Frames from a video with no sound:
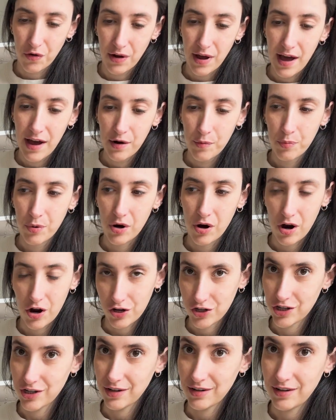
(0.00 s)
out of
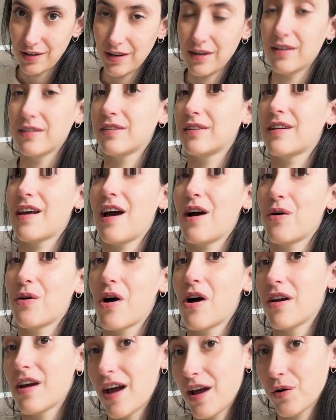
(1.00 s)
precaution, it is now
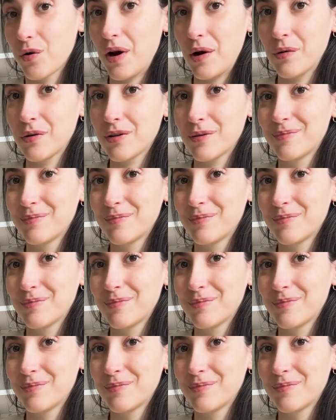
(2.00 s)
on high ground.